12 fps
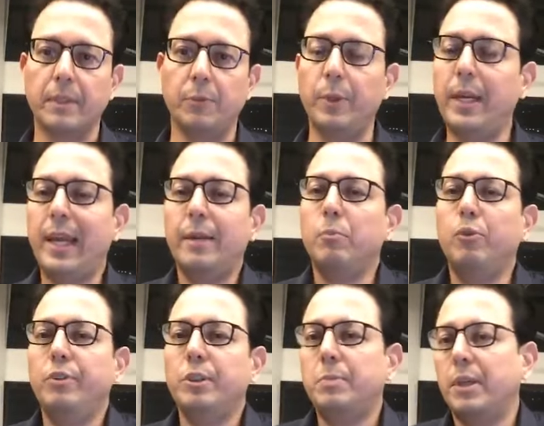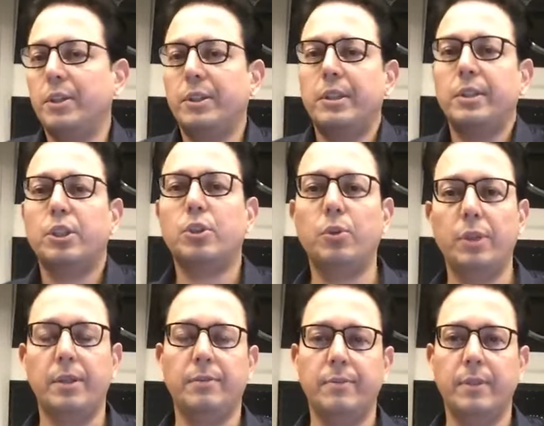We like movies because there's a
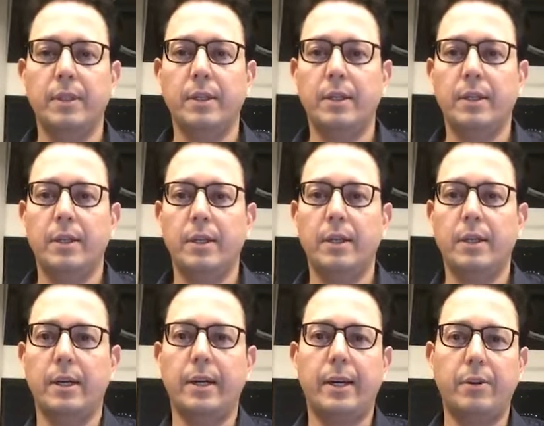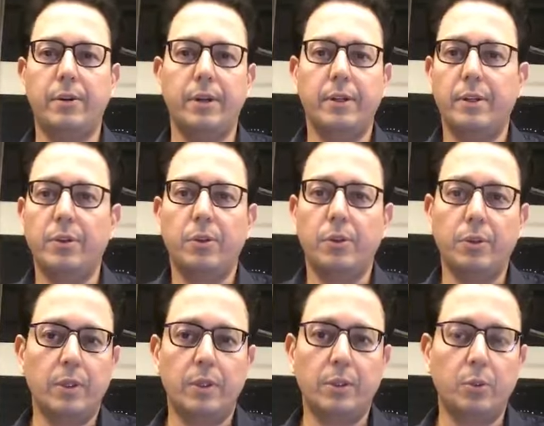story uh, around it, you know,
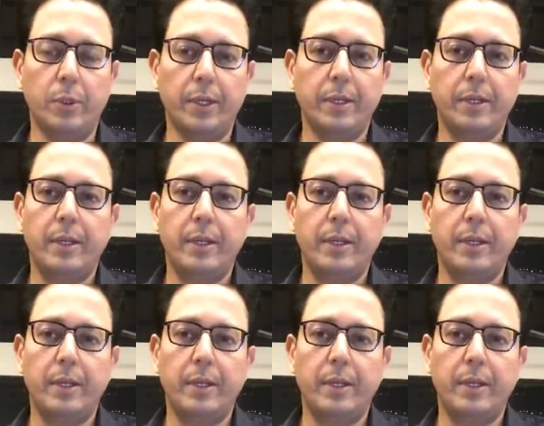or to it.